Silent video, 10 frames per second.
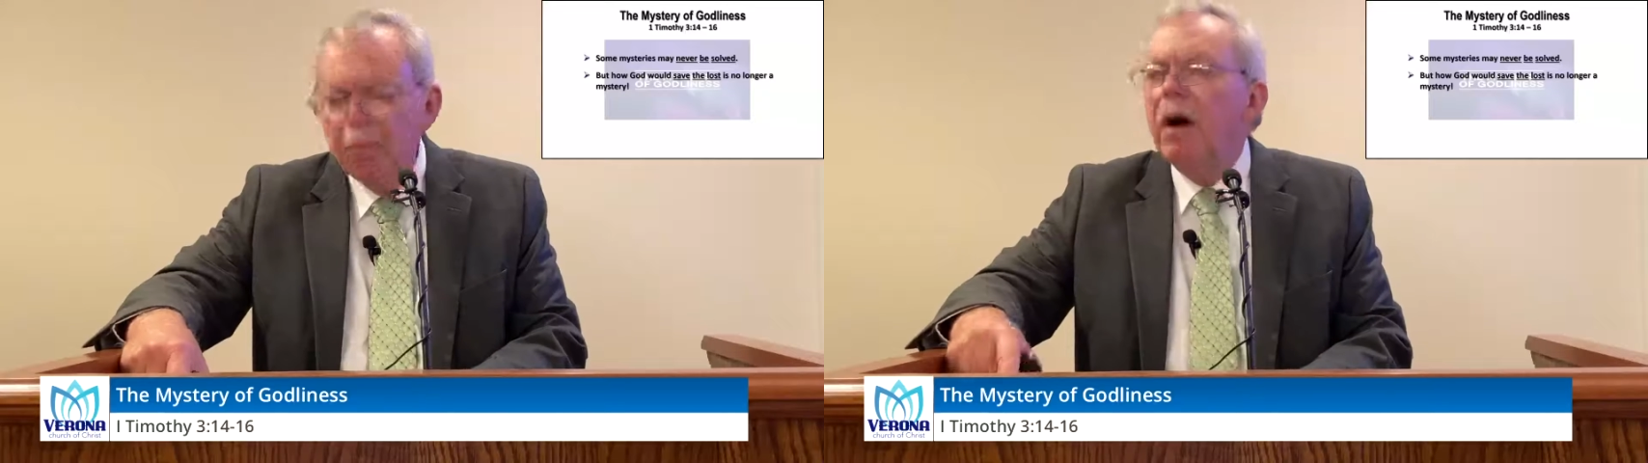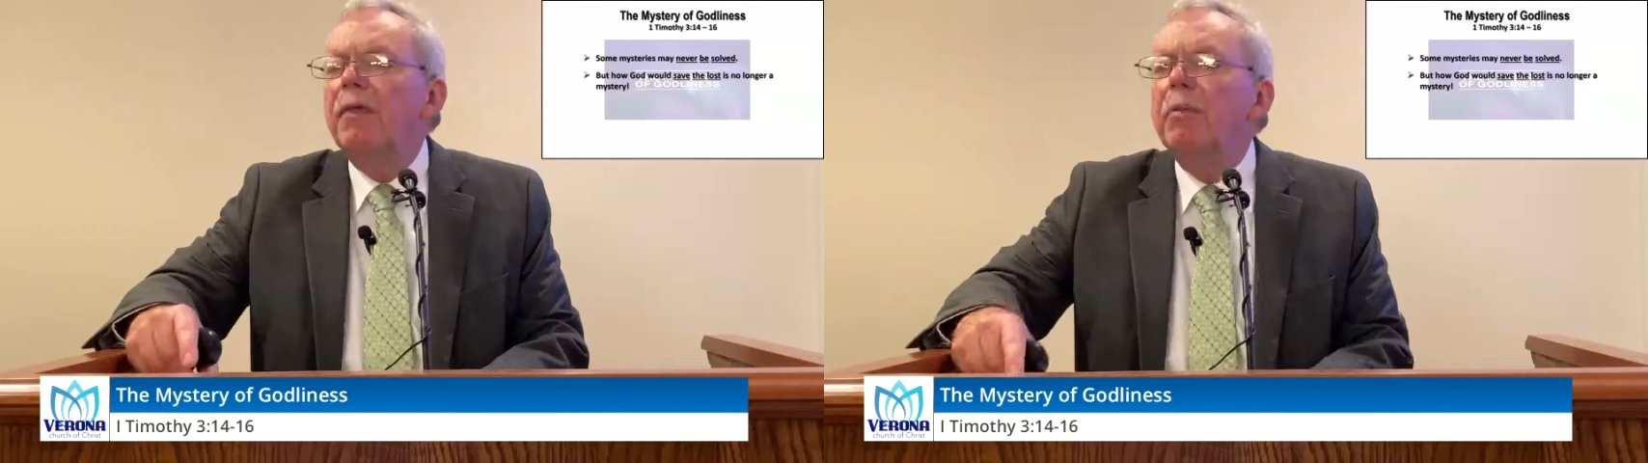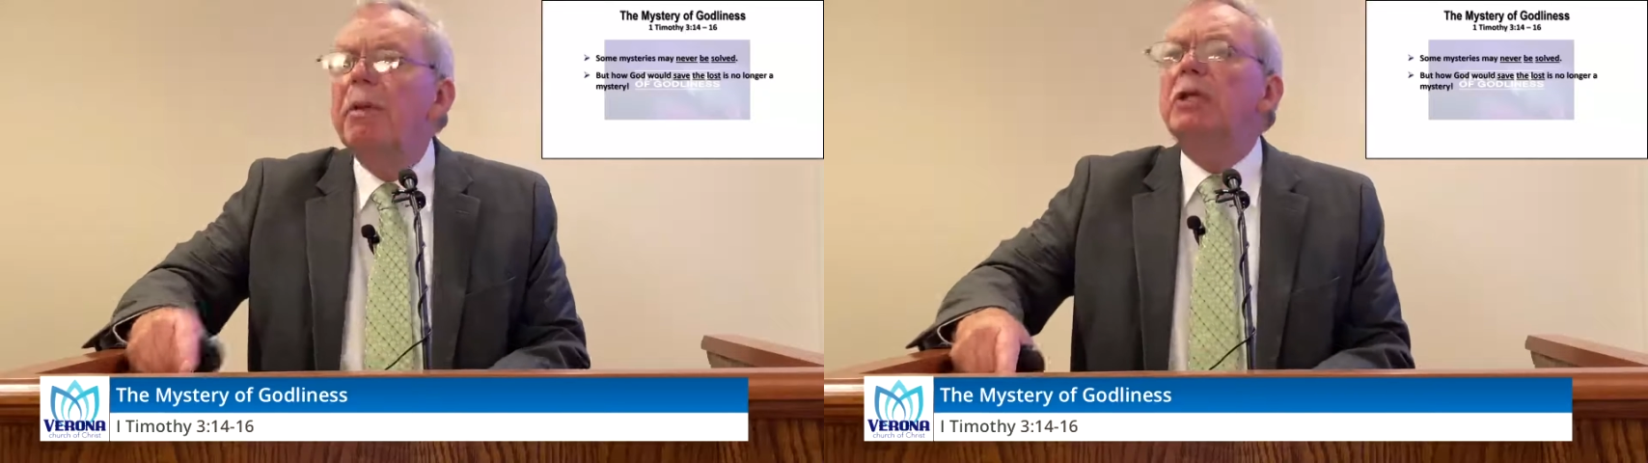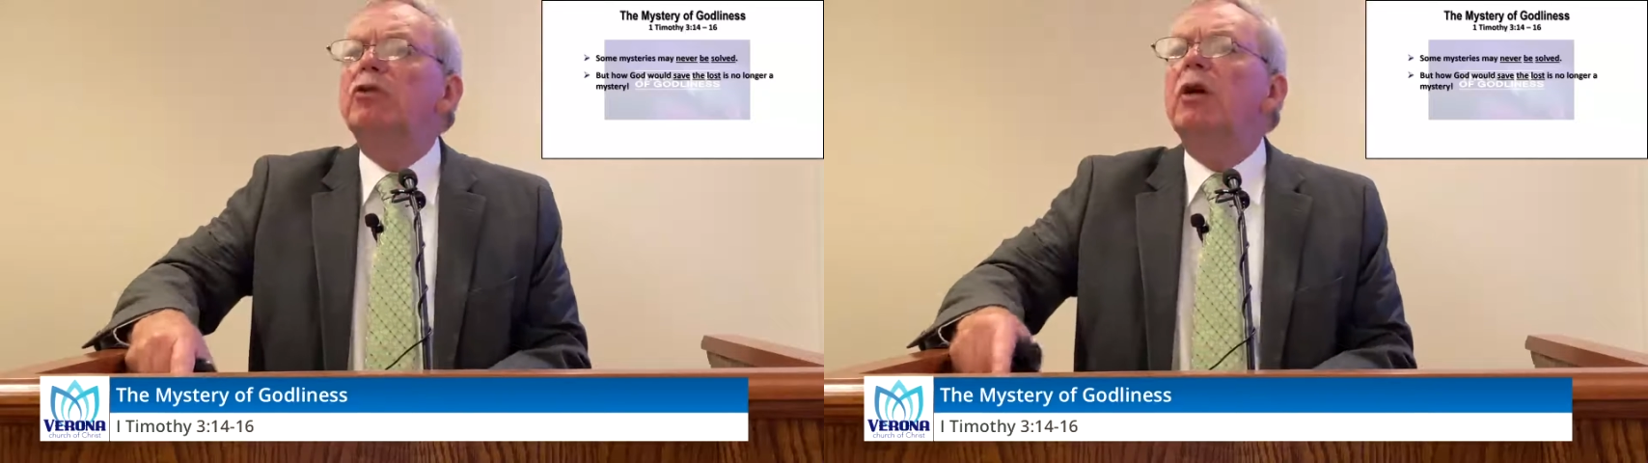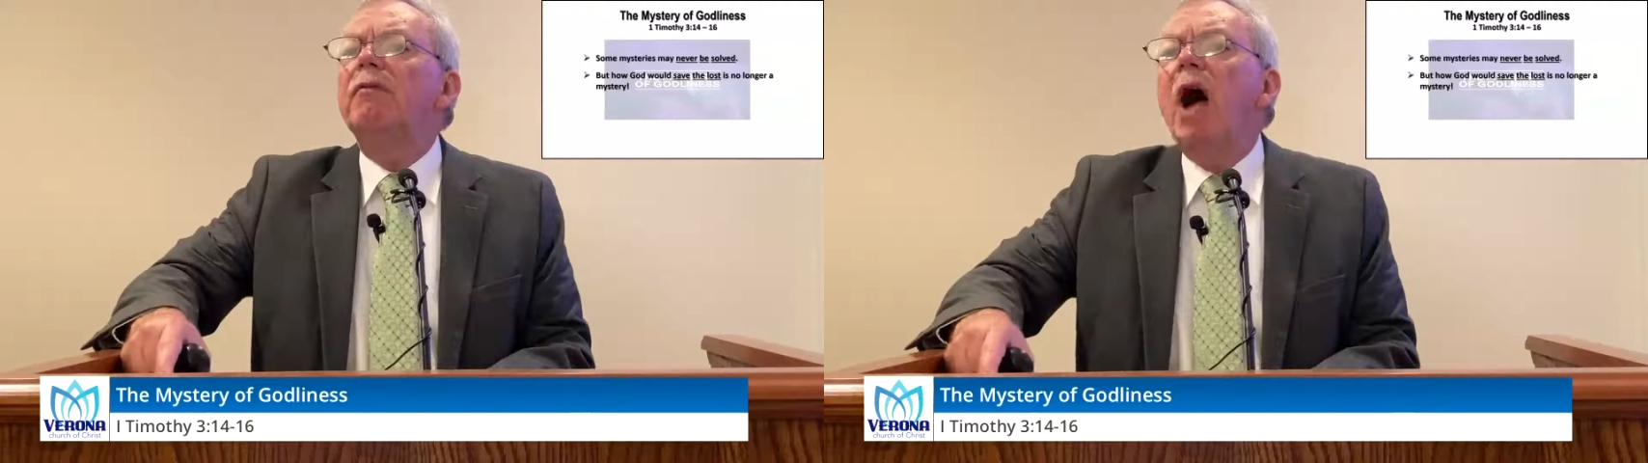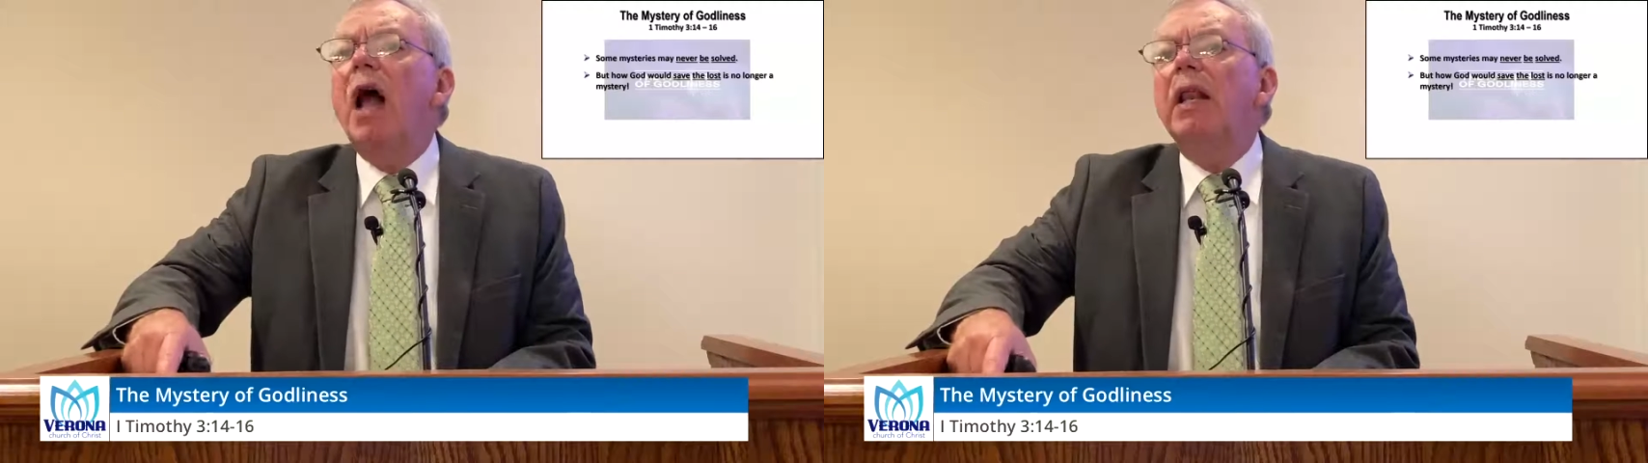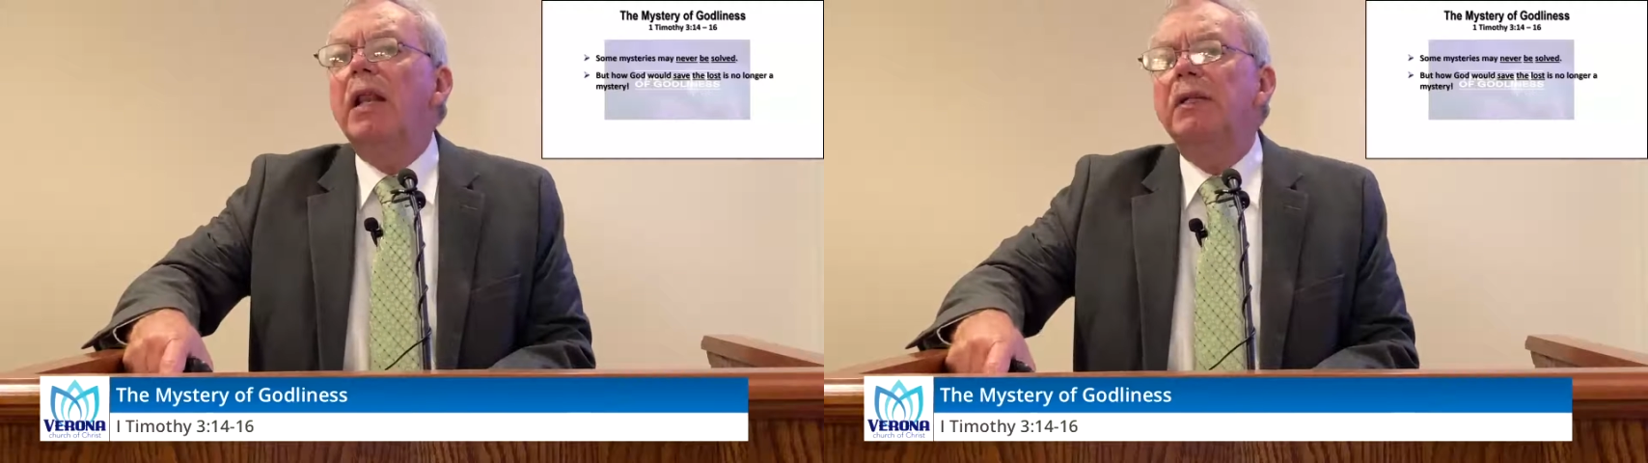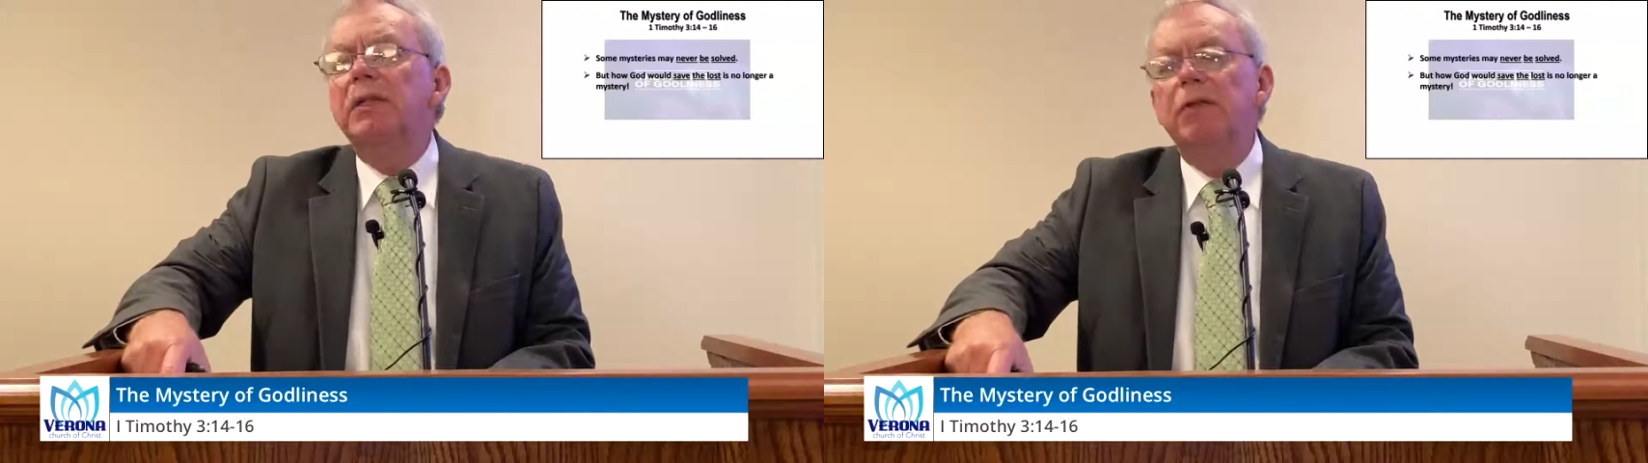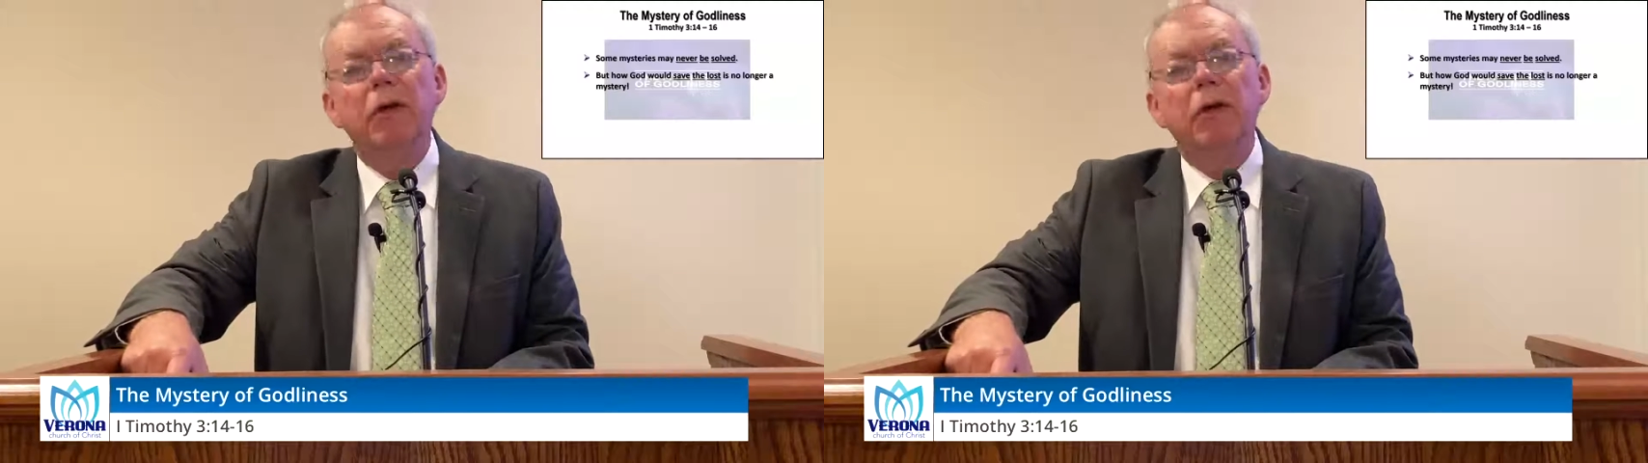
but the mystery of godliness,